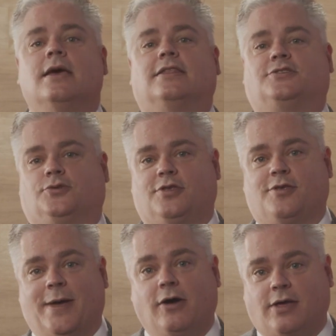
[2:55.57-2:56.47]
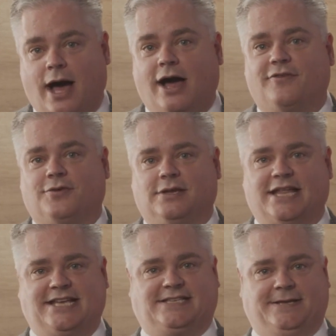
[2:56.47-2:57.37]
the truth about God for the
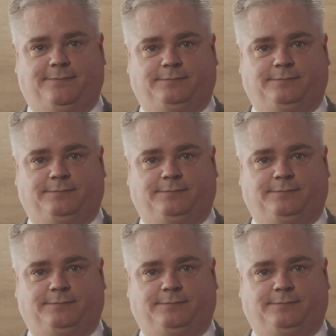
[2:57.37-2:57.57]
lesson.